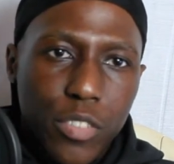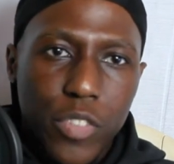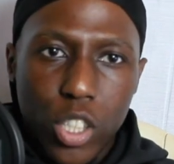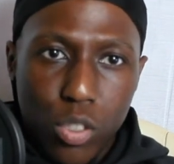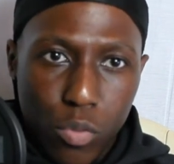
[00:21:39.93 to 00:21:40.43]

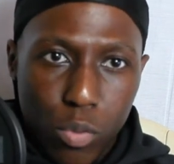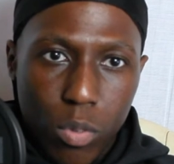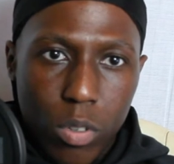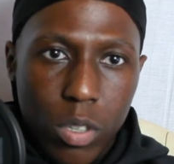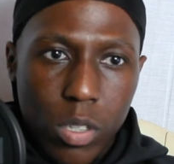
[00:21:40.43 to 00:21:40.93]
First of all,
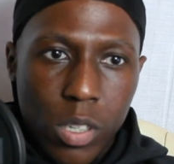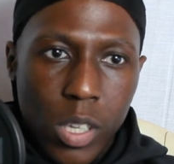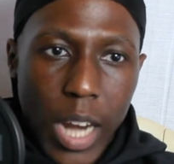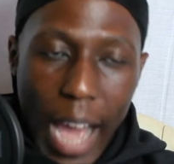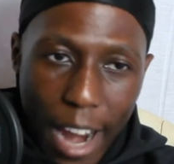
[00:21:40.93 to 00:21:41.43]

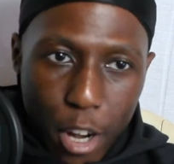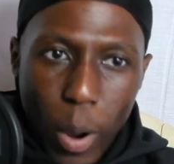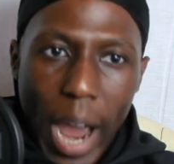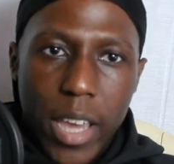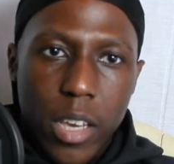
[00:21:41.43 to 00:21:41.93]
like I know
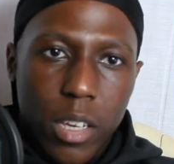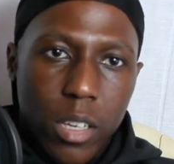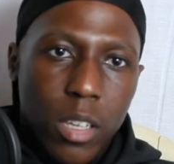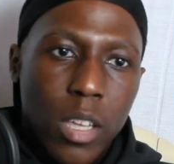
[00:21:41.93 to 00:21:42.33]
I care,